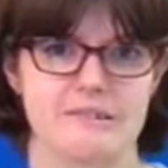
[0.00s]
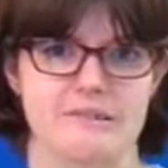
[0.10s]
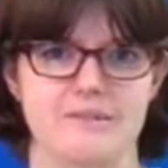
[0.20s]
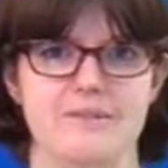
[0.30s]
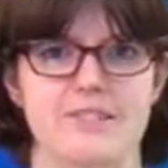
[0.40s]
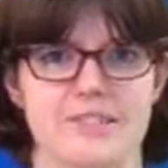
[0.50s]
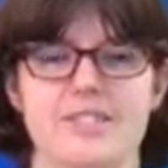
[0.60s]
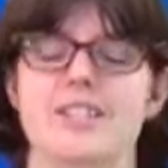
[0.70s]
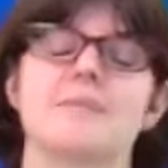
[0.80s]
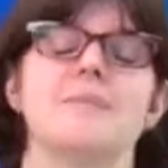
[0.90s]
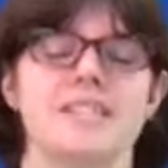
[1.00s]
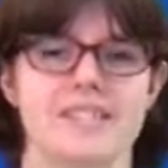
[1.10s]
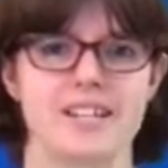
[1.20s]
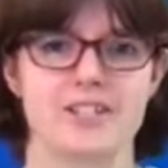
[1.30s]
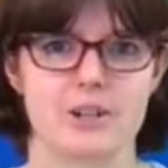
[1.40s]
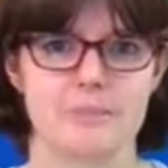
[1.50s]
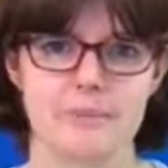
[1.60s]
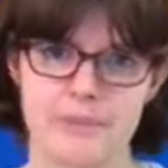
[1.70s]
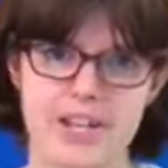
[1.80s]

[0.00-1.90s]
oh gosh, did I mess that up?